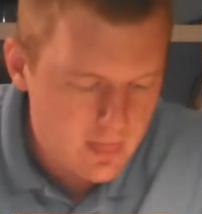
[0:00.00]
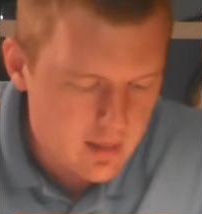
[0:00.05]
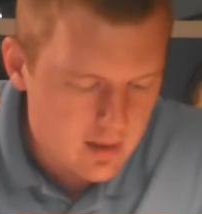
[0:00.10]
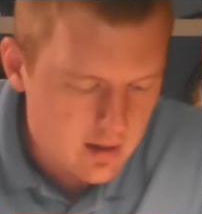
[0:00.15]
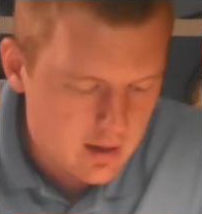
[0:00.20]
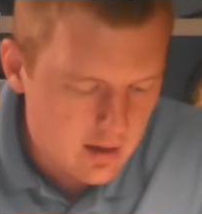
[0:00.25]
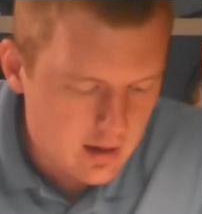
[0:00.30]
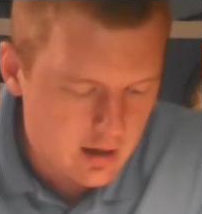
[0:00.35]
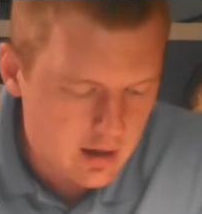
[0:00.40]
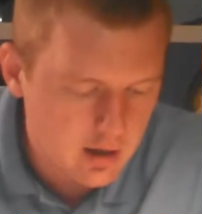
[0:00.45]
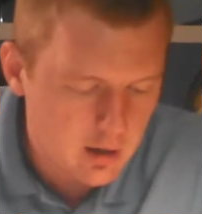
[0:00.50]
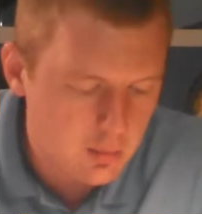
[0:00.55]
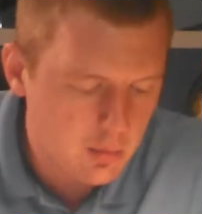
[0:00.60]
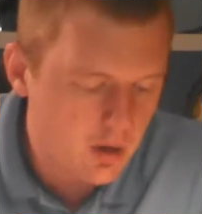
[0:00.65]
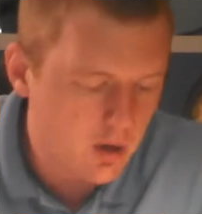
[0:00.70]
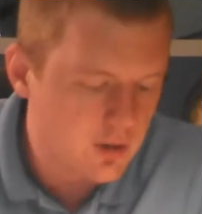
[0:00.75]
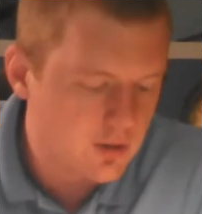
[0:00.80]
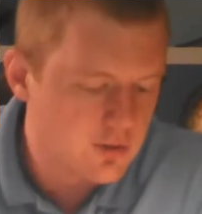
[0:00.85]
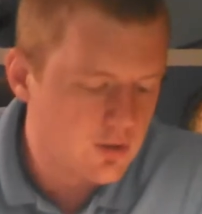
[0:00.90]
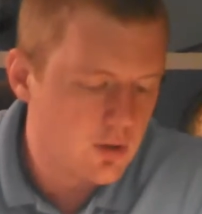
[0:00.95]

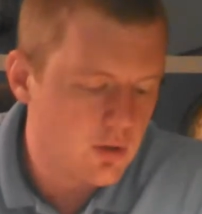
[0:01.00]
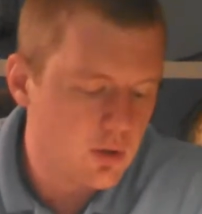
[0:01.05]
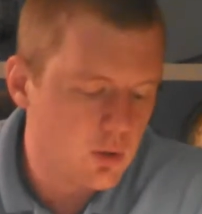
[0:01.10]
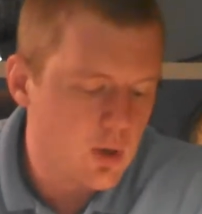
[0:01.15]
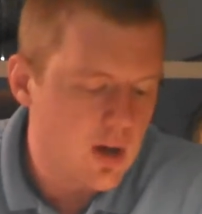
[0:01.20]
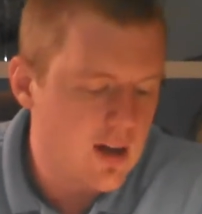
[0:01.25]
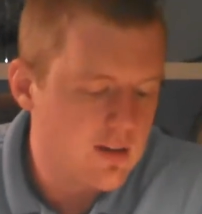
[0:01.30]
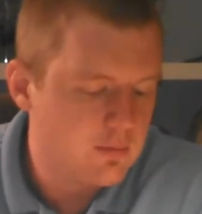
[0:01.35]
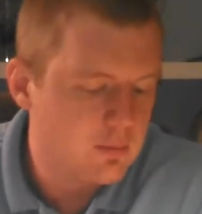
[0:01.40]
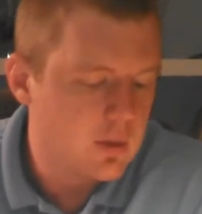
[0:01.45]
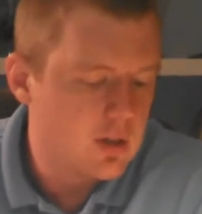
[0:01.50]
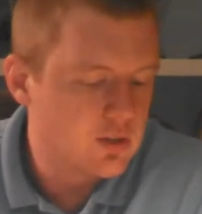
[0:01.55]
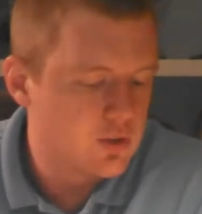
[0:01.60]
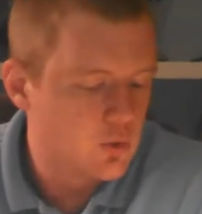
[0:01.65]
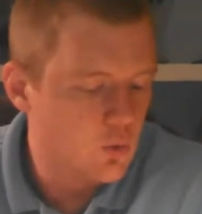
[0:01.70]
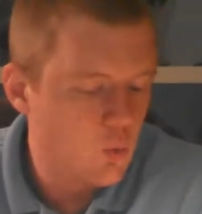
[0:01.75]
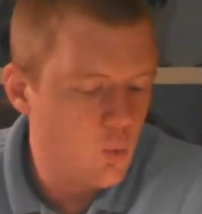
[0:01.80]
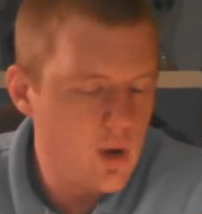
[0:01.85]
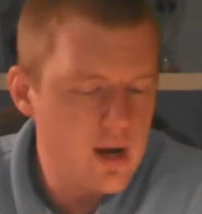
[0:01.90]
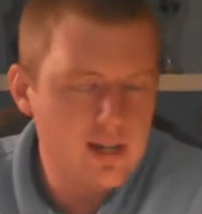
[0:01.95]
Also, they'll have
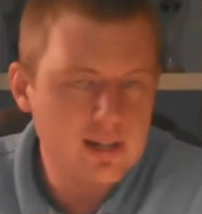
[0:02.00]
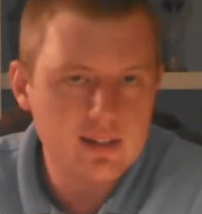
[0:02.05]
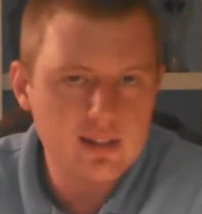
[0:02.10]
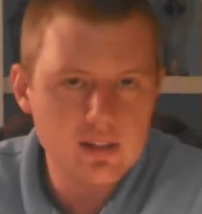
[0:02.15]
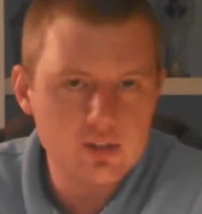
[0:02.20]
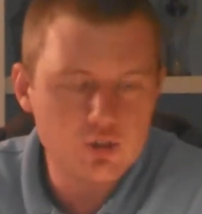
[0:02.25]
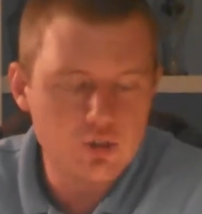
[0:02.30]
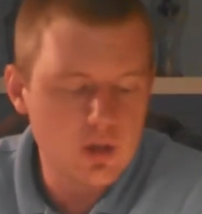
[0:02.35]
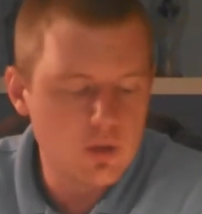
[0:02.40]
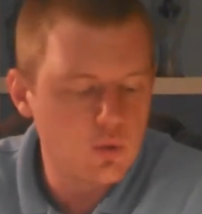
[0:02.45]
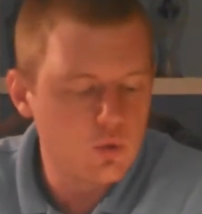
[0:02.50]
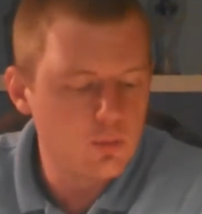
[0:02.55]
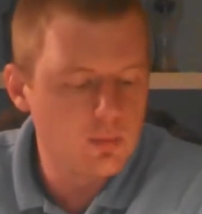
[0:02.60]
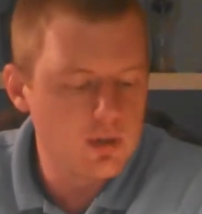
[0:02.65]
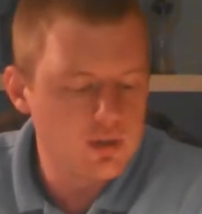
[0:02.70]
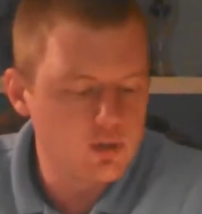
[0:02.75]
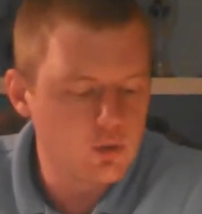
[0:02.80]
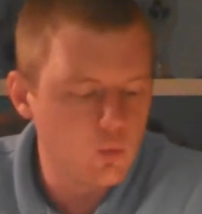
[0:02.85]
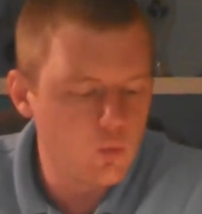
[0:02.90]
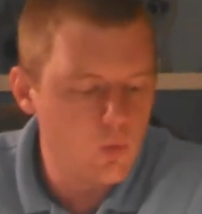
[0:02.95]
muscle weakness, general
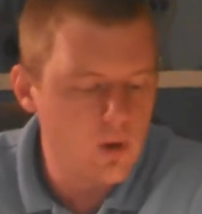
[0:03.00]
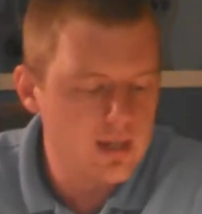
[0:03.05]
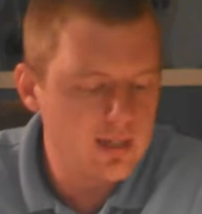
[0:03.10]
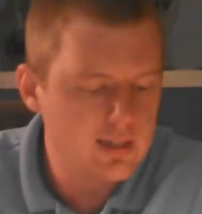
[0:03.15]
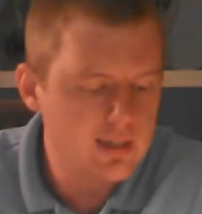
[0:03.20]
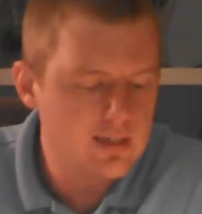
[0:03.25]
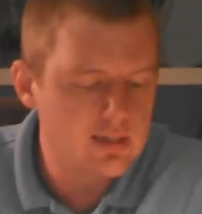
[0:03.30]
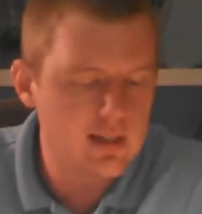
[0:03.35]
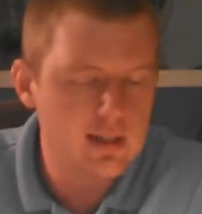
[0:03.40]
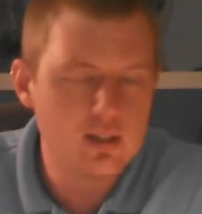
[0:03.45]
muscle weakness,